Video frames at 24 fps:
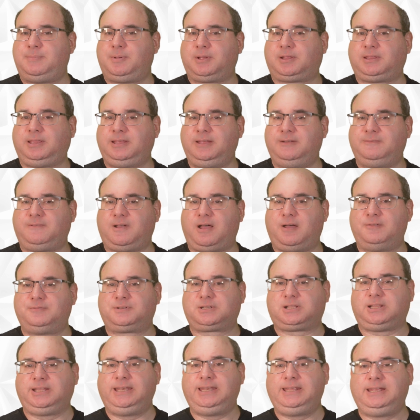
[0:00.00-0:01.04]
typically
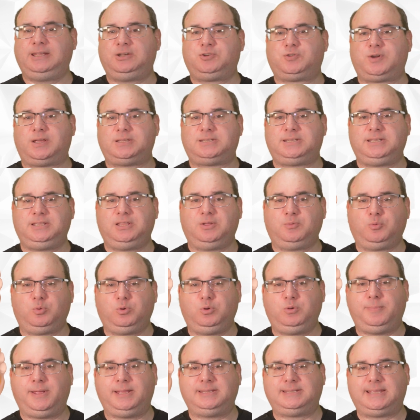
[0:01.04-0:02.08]
involves cleaning and dressing the
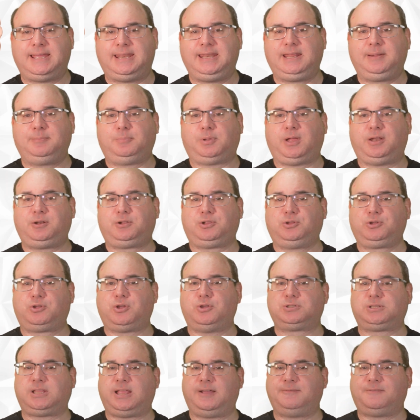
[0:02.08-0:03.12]
wound, maintaining blood
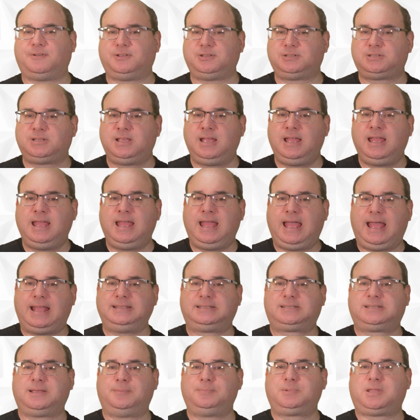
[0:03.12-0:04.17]
glucose levels,
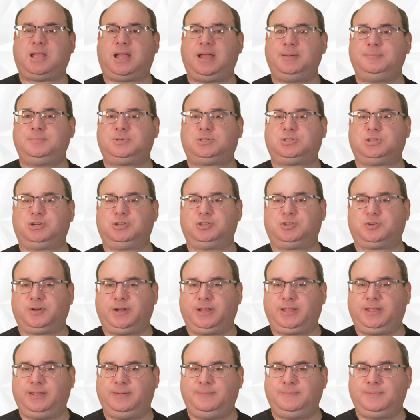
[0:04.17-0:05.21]
and sometimes
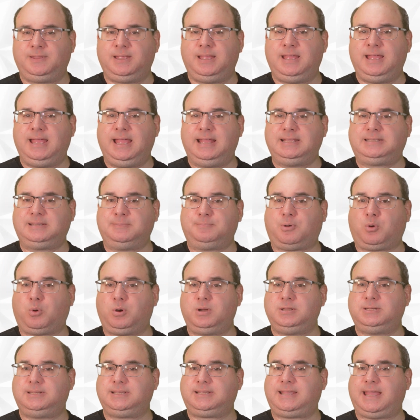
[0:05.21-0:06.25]
surgery. It's
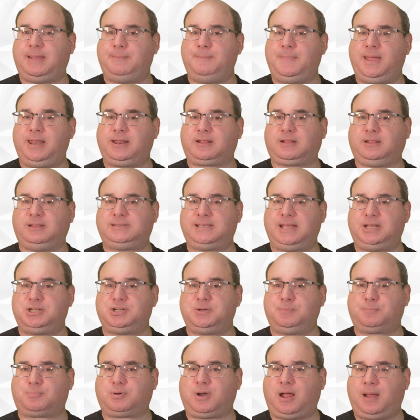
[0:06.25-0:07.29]
important to get medical
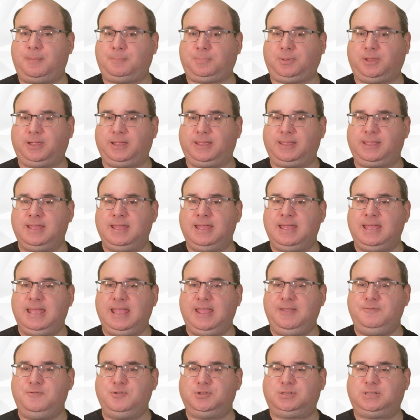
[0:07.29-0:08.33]
attention promptly
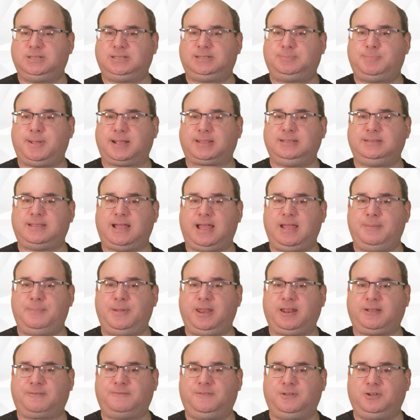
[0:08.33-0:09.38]
if you suspect a
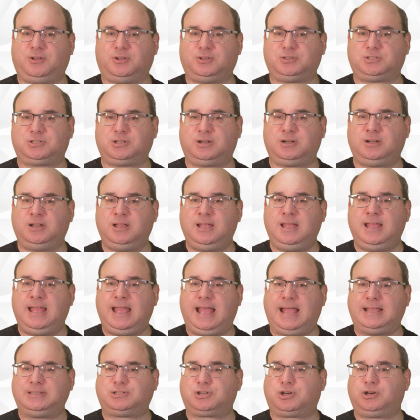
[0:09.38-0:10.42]
diabetic foot ulcer,
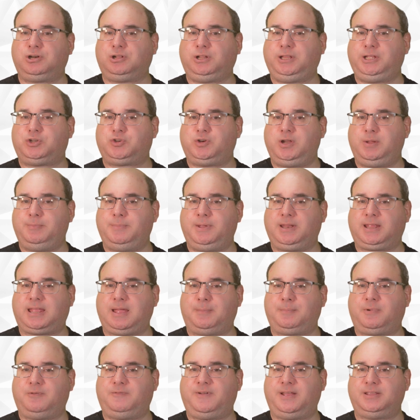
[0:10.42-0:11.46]
as early treatment
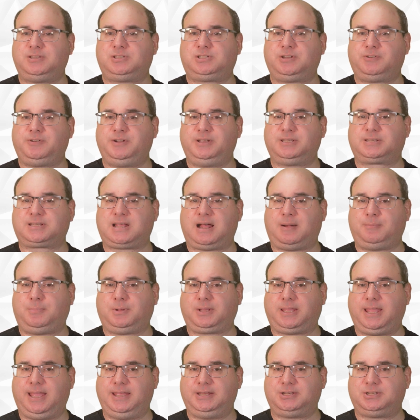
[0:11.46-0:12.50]
can prevent serious
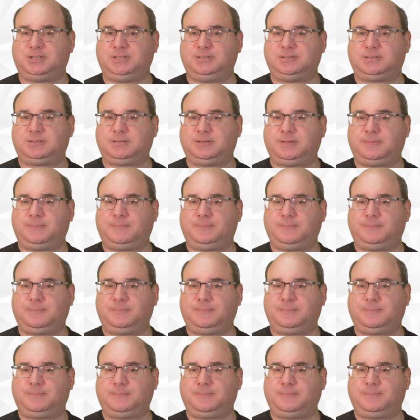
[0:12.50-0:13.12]
complications.